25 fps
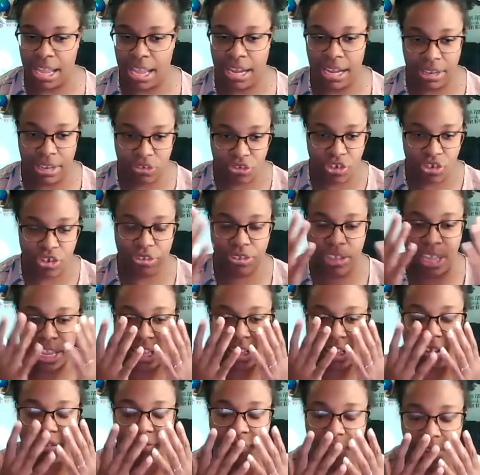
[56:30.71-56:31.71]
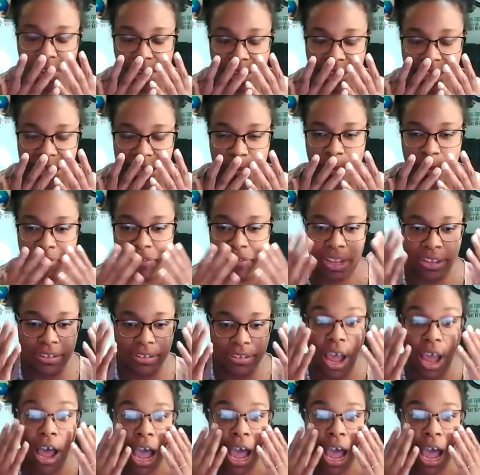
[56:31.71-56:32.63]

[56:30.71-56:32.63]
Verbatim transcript: And it's just like his face on my face,